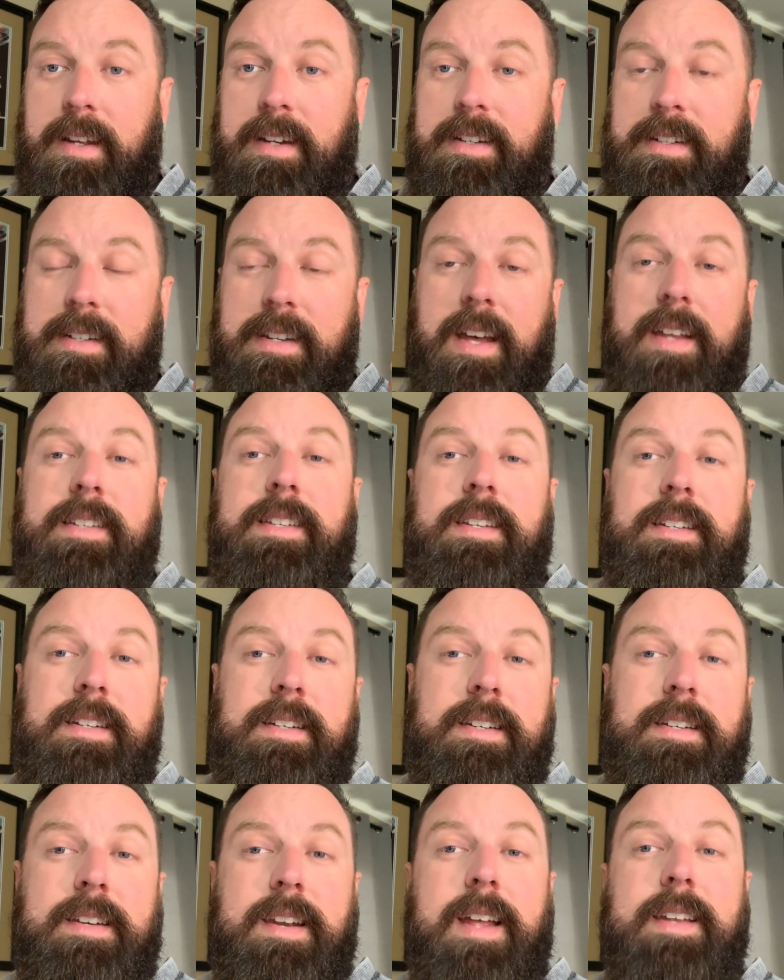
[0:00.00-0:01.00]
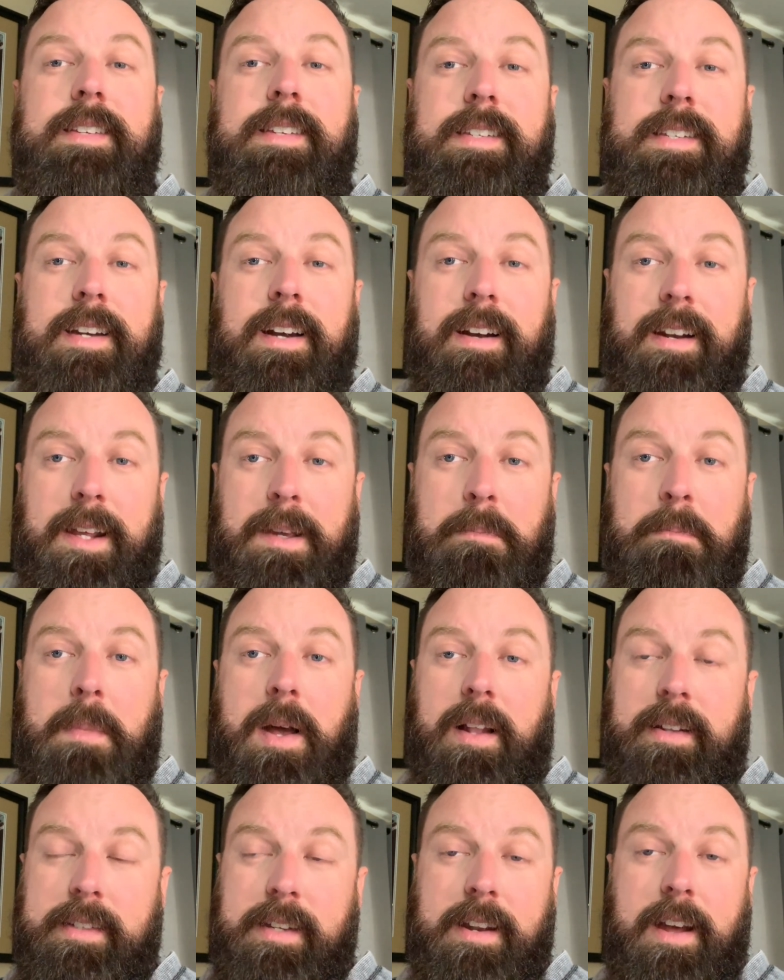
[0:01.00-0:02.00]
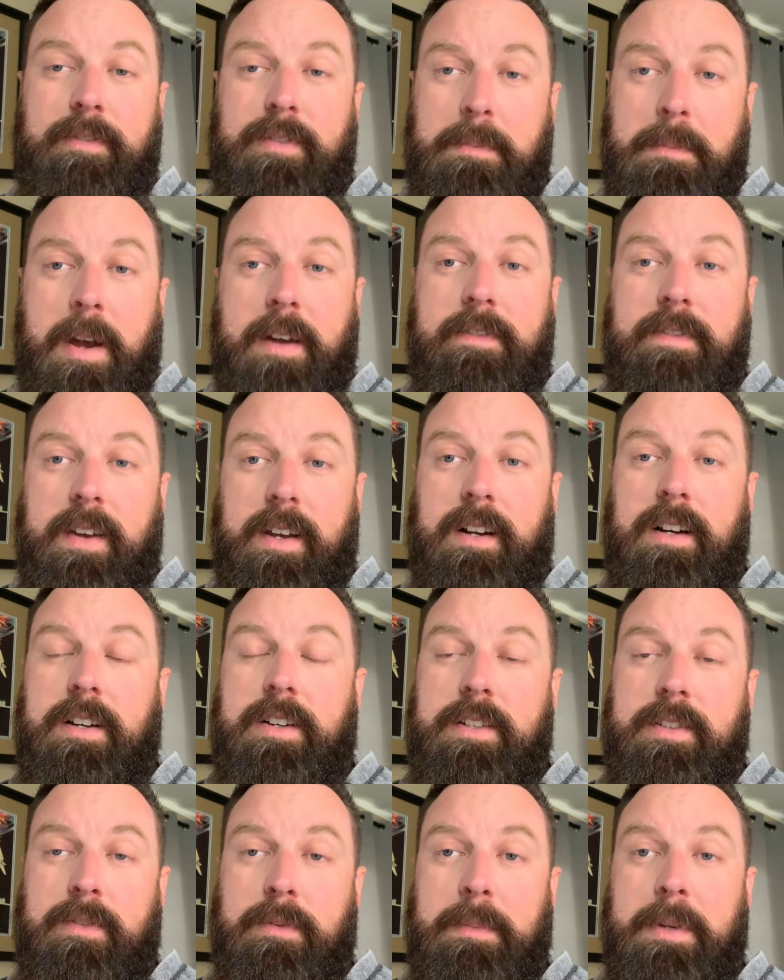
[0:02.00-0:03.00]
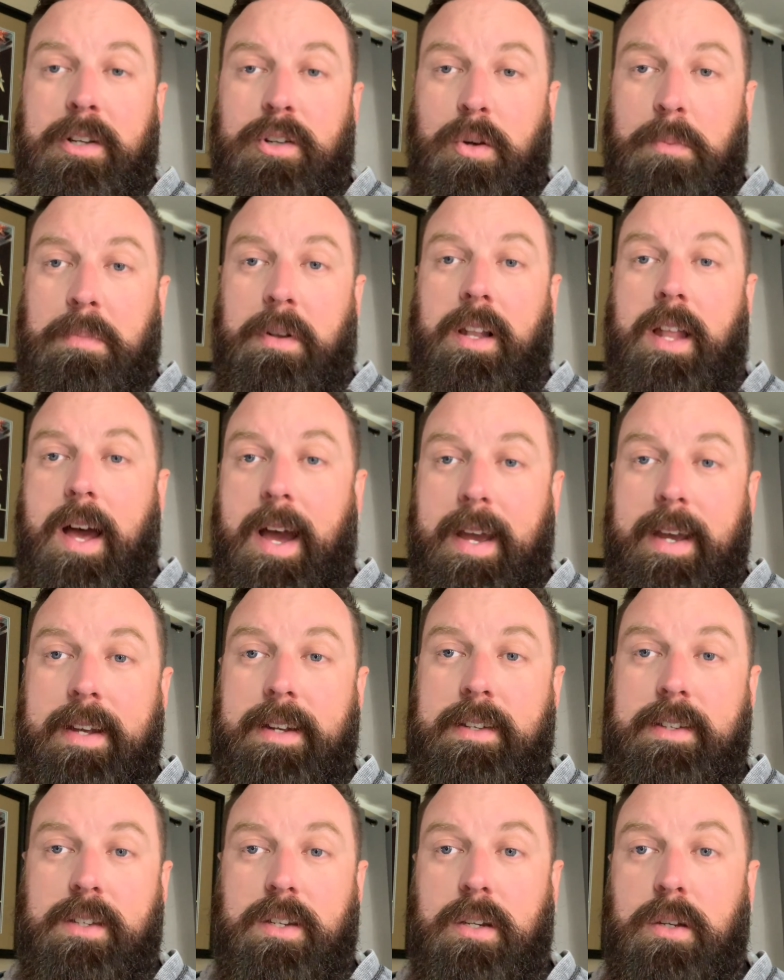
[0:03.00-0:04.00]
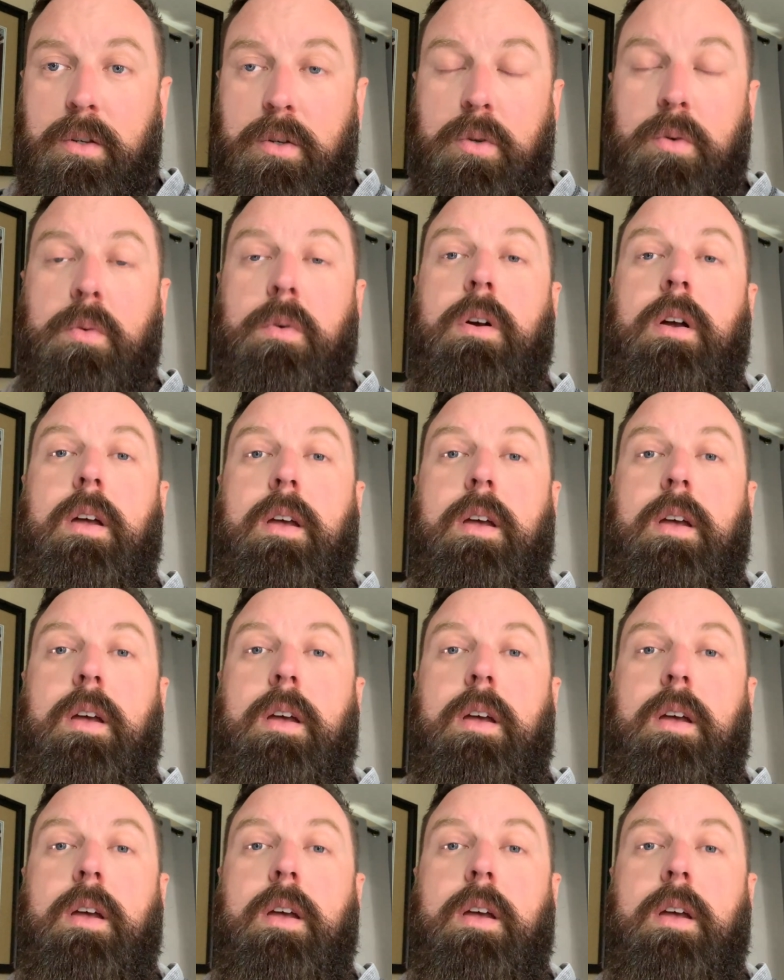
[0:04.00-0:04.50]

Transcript: doesn't necessarily melt enough in my fingers for me to apply it to